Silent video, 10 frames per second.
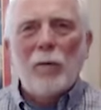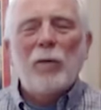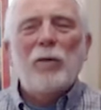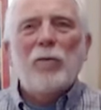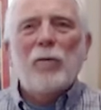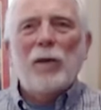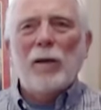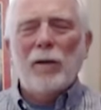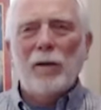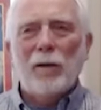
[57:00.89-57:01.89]
When you
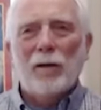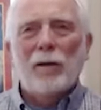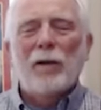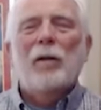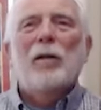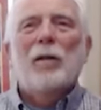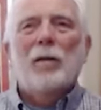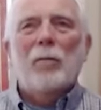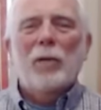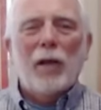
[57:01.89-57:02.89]
feel it,
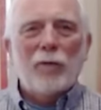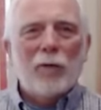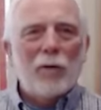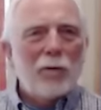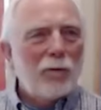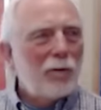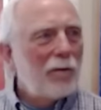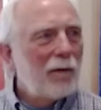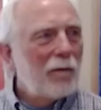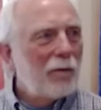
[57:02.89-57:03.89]
bless others,
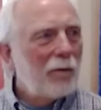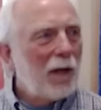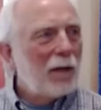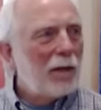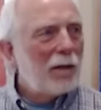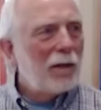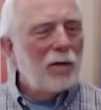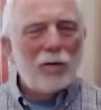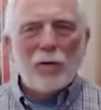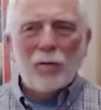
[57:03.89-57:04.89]
even if it's silently and
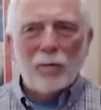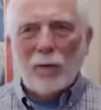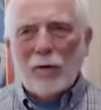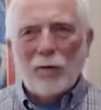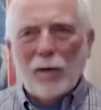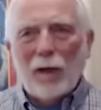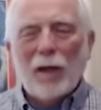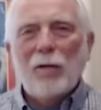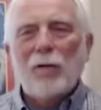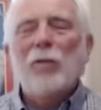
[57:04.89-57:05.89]
you don't raise your
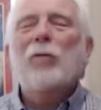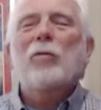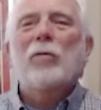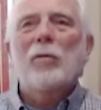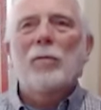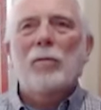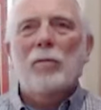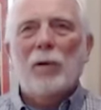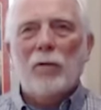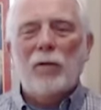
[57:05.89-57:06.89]
hand, you just
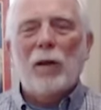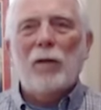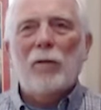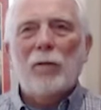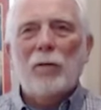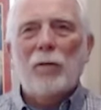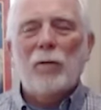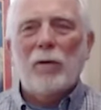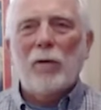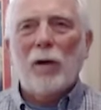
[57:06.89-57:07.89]
extend it through
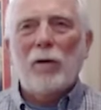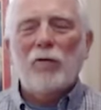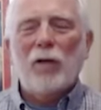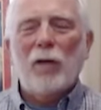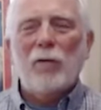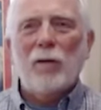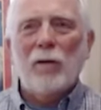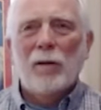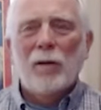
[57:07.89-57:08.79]
your heart chakra.